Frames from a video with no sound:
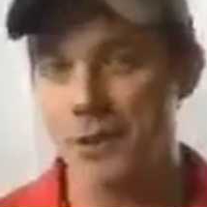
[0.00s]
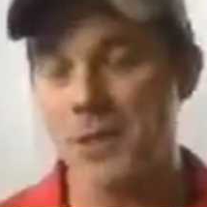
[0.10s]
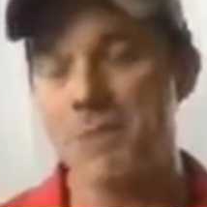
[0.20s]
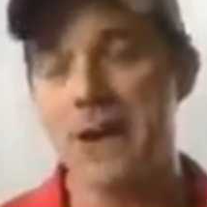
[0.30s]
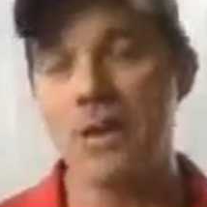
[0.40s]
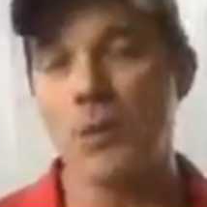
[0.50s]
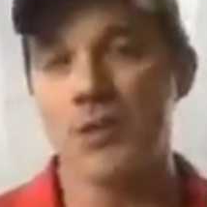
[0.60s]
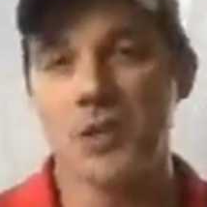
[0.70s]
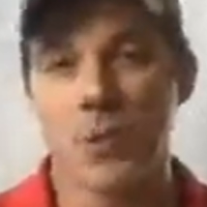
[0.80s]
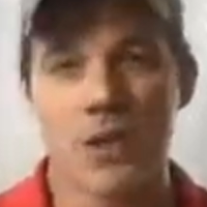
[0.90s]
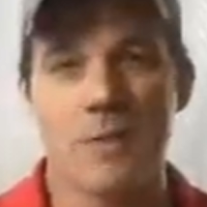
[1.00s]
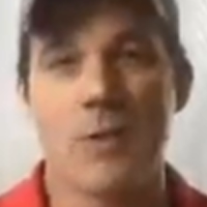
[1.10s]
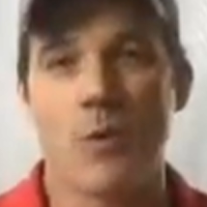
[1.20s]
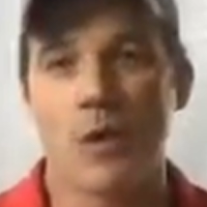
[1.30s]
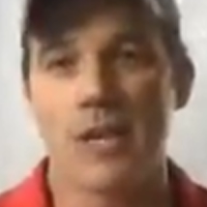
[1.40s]
but the main ones that we're going to
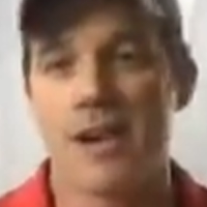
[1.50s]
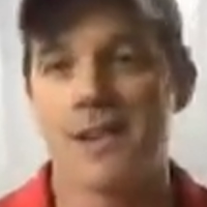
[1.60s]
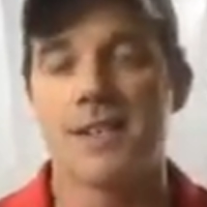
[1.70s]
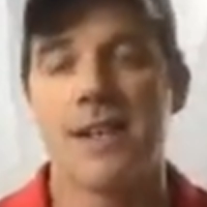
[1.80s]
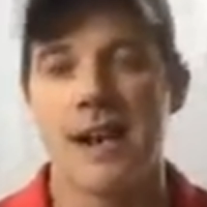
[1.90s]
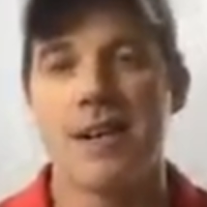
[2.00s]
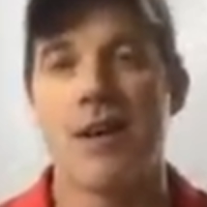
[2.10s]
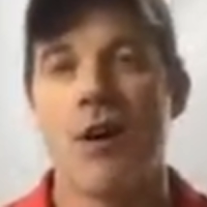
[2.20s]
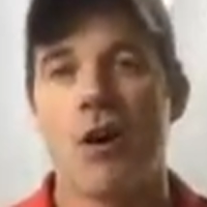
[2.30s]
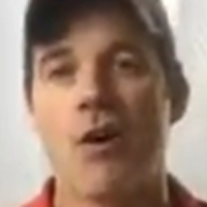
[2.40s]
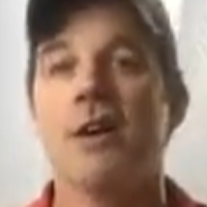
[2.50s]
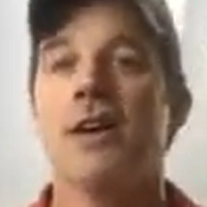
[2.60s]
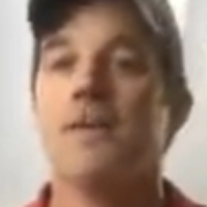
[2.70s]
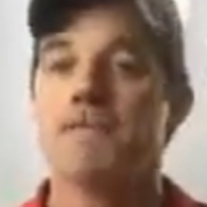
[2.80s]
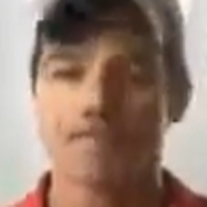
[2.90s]
be working on tonight are
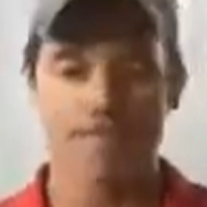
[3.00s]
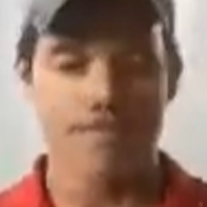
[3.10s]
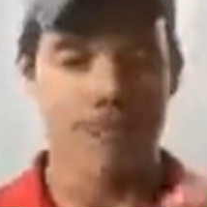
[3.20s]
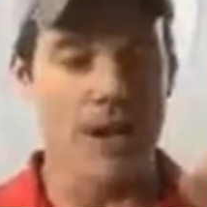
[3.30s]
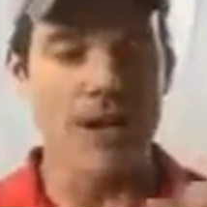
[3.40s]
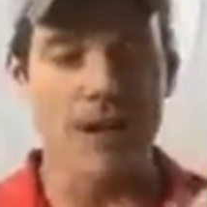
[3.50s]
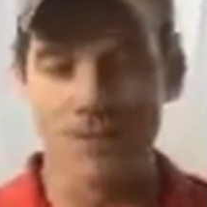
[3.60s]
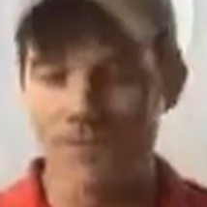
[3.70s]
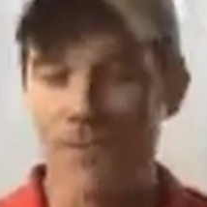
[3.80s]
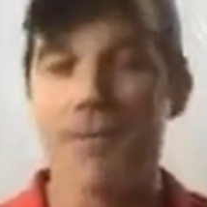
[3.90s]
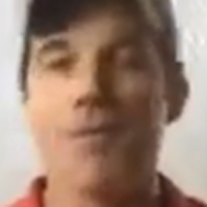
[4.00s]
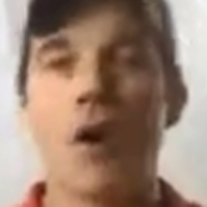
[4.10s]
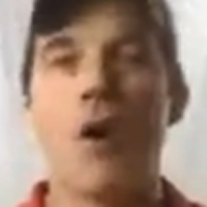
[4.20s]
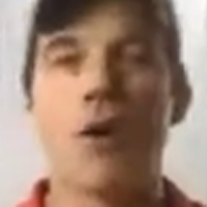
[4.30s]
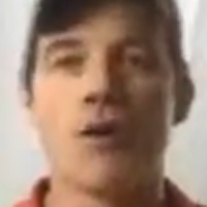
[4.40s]
right here,
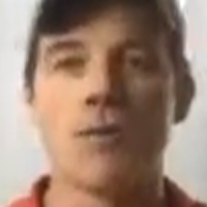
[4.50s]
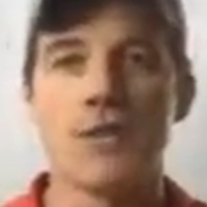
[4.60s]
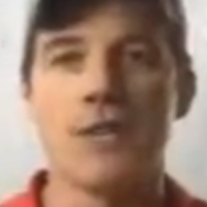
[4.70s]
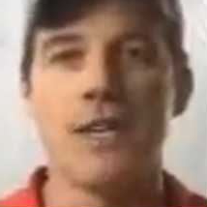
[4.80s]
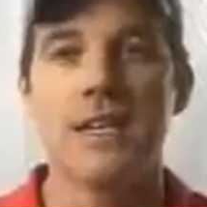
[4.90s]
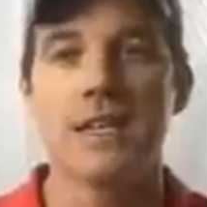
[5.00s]
the arms.